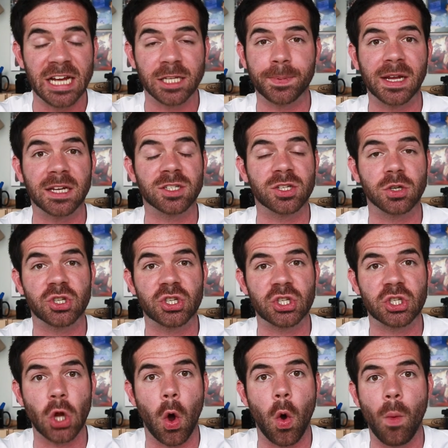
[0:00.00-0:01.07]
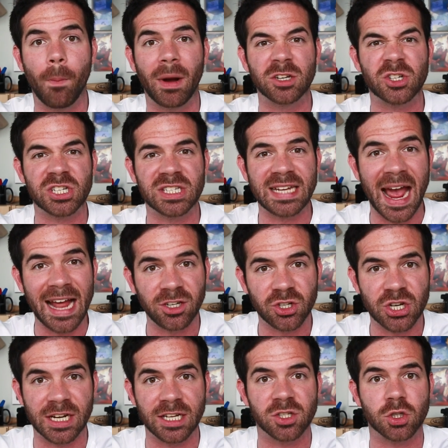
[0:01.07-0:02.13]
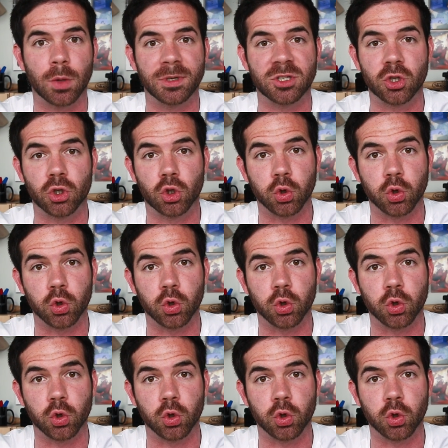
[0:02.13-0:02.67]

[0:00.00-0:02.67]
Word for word: is because there's so much tension and so much